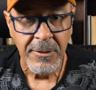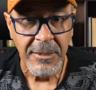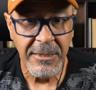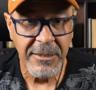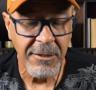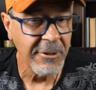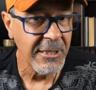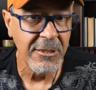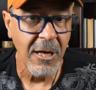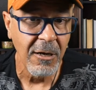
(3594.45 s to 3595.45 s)
He said when
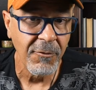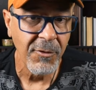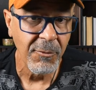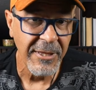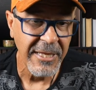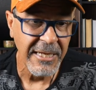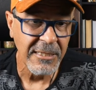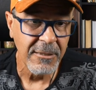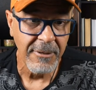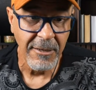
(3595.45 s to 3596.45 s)
it's all over with, he
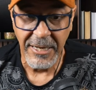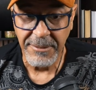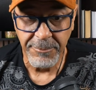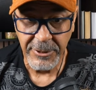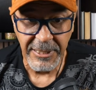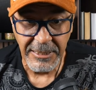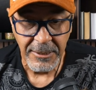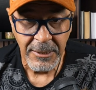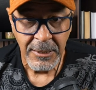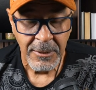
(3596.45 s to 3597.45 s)
gets around 8%.
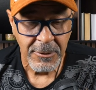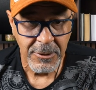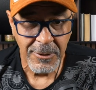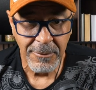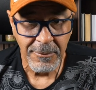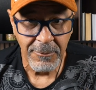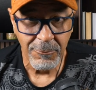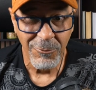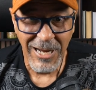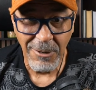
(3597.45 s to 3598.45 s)
So
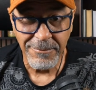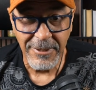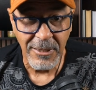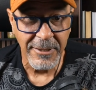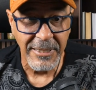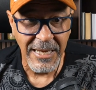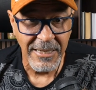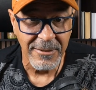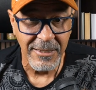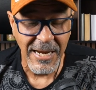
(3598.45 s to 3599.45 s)
what I would be looking at
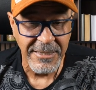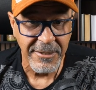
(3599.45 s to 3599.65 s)
is an 8 to